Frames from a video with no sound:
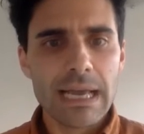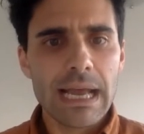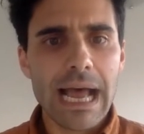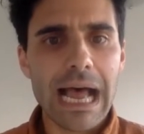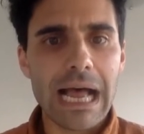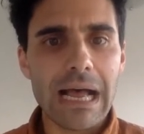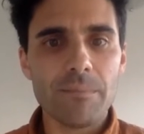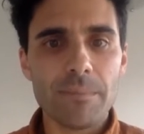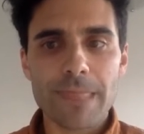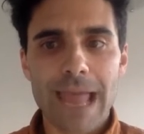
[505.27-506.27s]

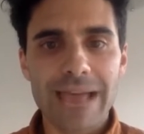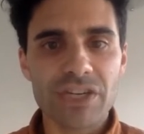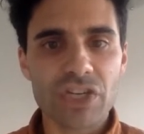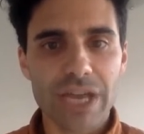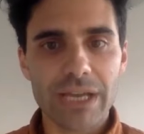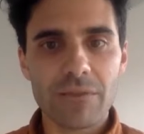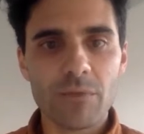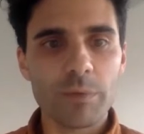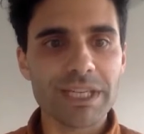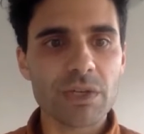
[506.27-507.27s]
And Shenggen
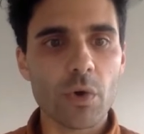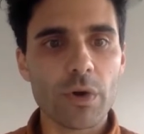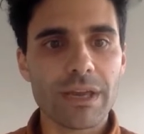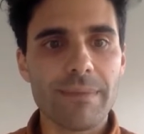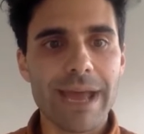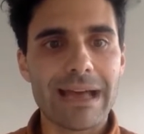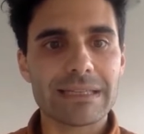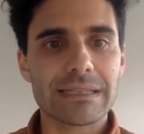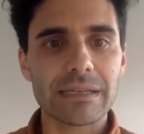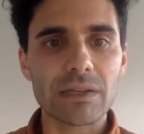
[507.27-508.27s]
will be talking
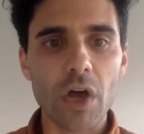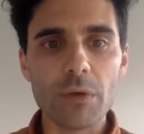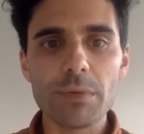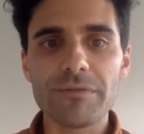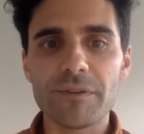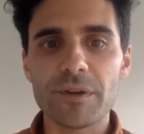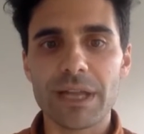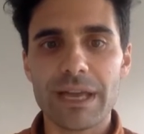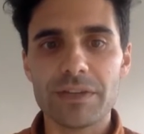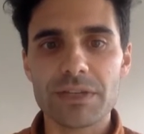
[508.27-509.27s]
about the Global Food
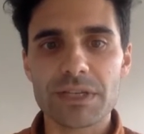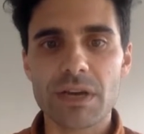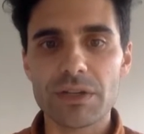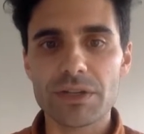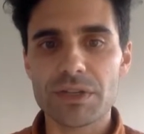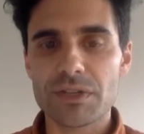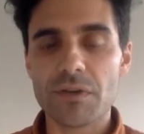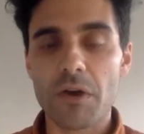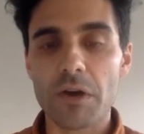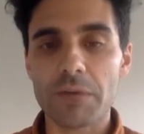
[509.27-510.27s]
and Land Use Coalition's
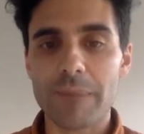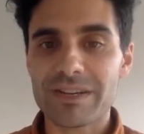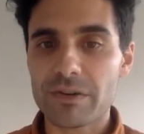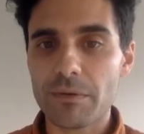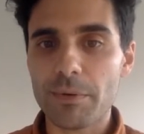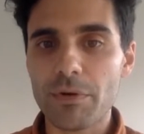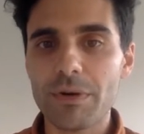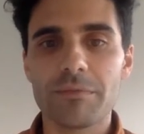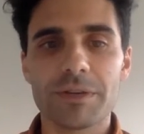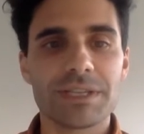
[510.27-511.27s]
Growing Better
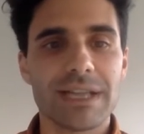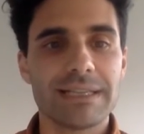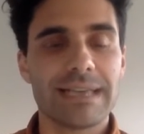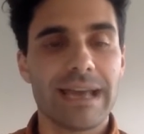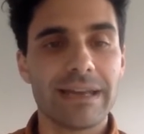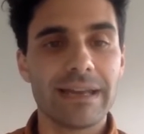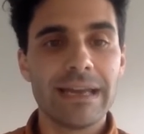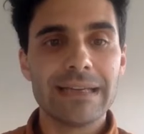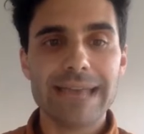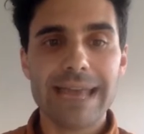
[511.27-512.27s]
report, which sets out
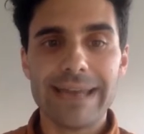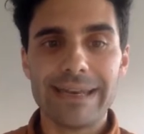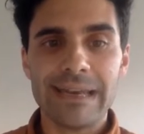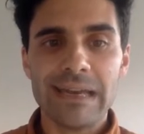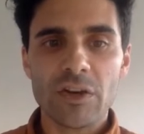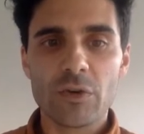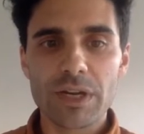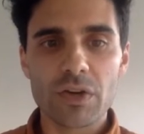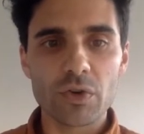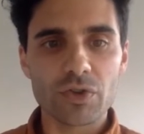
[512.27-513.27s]
10
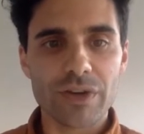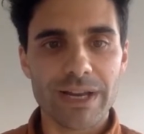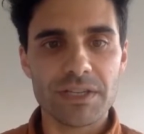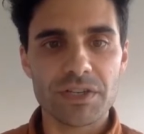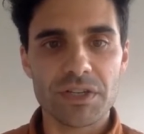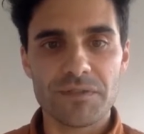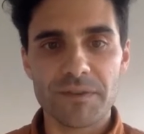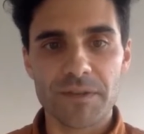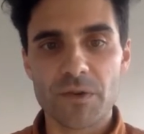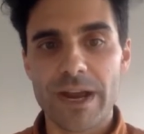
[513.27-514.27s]
critical transitions
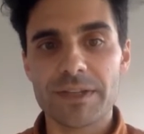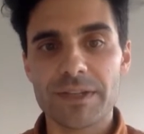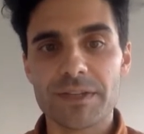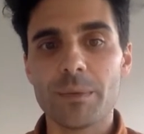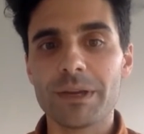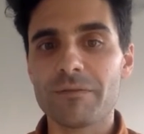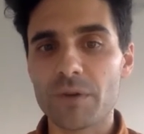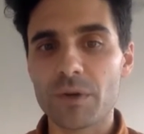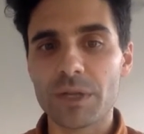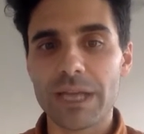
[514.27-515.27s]
for transforming
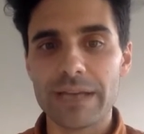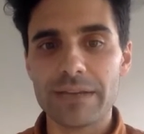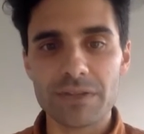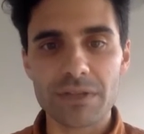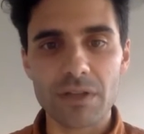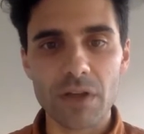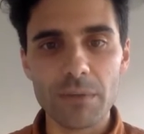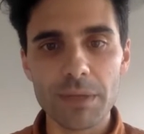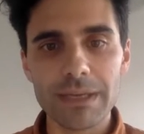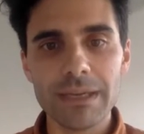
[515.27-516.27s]
food and land use
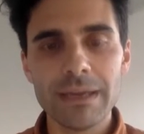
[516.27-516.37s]
globally,